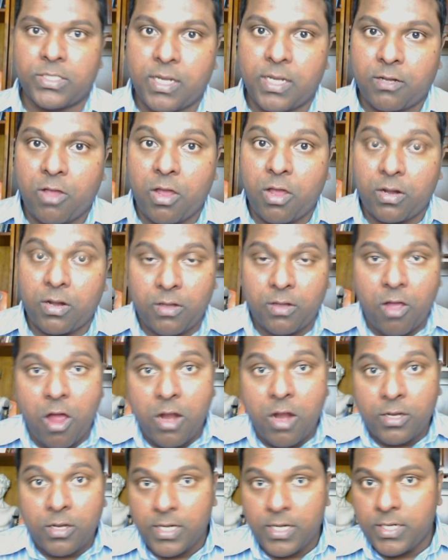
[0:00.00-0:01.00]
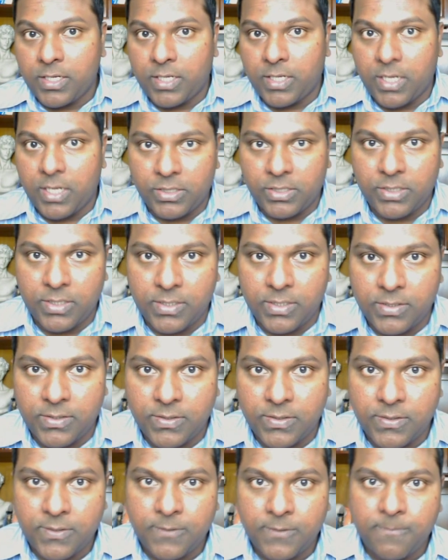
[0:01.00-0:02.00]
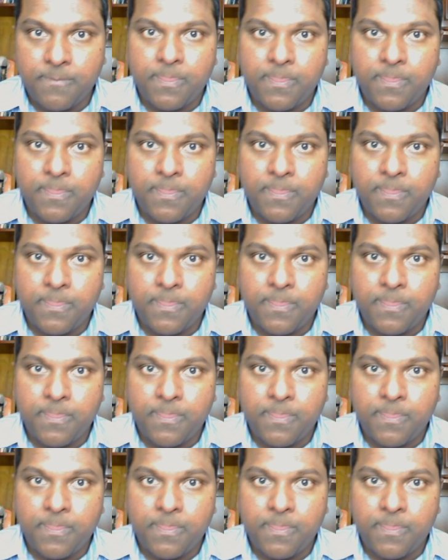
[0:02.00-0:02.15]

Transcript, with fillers: there are contraindications.